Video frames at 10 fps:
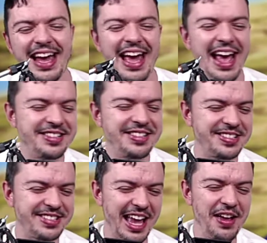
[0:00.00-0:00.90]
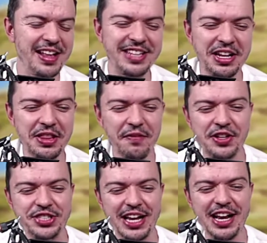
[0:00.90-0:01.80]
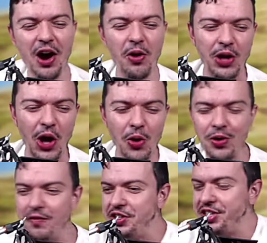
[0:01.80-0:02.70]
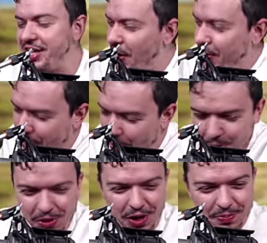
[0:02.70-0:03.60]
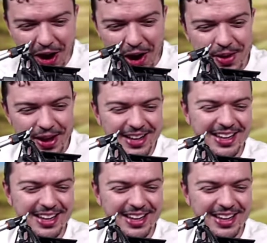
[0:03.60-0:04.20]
It's the same. It's either Vegeta or Goku. Vegeta or Goku. Come on, man.